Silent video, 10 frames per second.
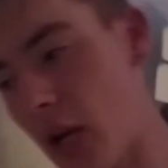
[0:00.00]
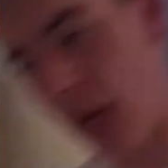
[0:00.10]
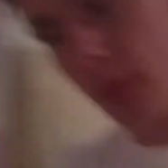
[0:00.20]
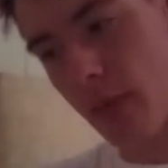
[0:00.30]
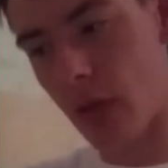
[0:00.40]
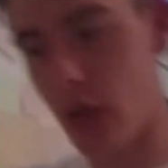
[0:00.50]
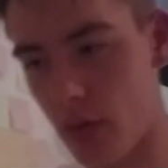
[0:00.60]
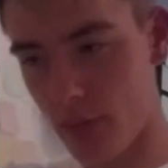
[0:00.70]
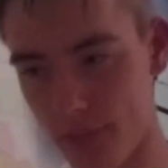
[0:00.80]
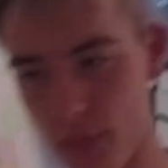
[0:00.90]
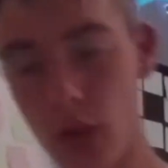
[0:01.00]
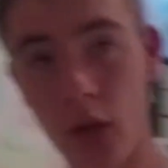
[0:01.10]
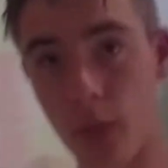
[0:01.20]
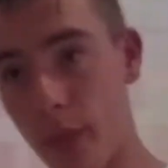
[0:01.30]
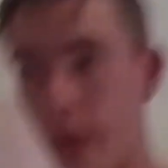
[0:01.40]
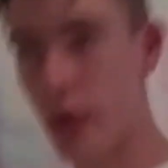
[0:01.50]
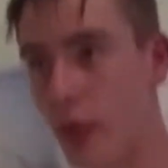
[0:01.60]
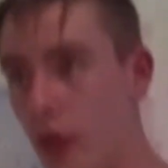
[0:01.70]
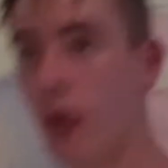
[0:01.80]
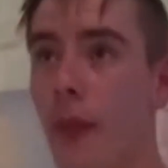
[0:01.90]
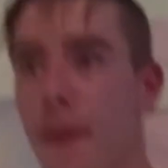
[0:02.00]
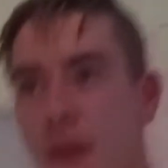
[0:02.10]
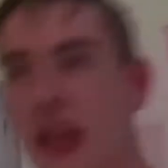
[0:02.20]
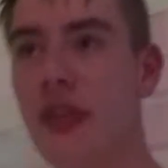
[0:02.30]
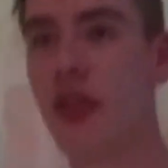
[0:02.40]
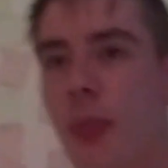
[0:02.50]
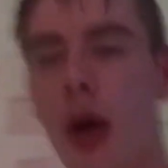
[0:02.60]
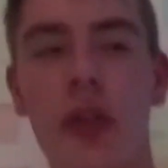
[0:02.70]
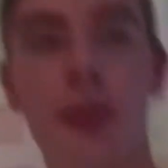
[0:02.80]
Maybe a bit more in spots,